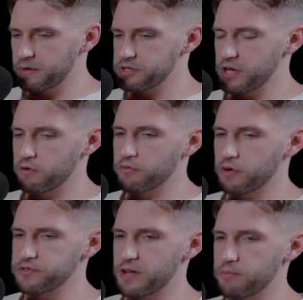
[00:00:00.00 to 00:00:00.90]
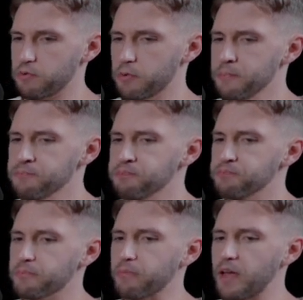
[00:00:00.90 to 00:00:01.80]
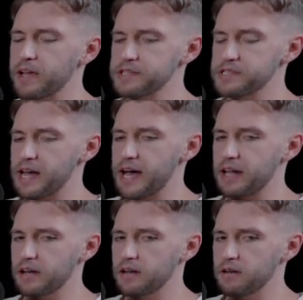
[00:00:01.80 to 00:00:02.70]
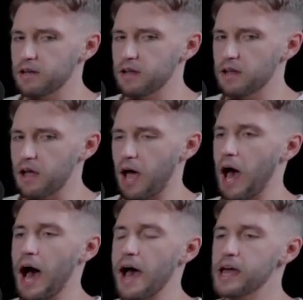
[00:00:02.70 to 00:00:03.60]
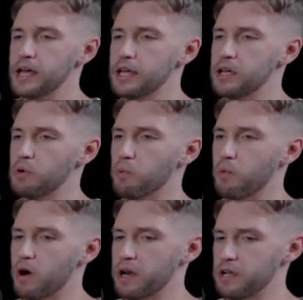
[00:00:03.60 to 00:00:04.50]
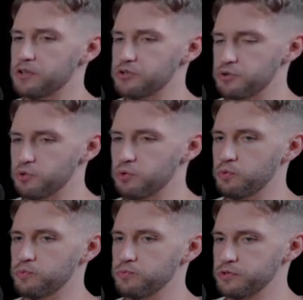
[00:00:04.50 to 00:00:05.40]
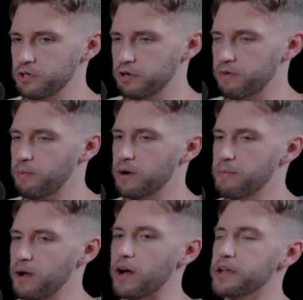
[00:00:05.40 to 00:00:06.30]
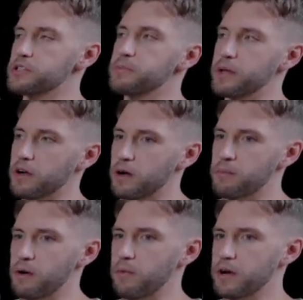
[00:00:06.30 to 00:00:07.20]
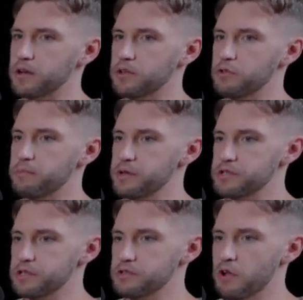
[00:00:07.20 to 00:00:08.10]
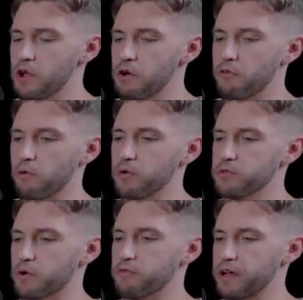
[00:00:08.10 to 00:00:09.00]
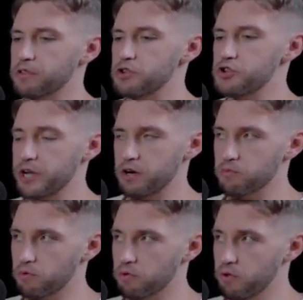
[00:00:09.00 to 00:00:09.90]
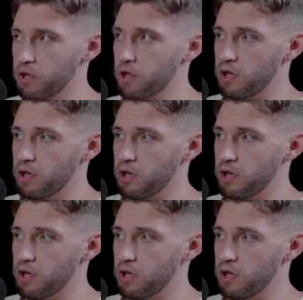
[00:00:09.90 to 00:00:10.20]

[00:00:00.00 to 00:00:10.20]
my channel, for example, is that I wanted to serve, I wanted my audience to become, I wanted to do business for sort of like the general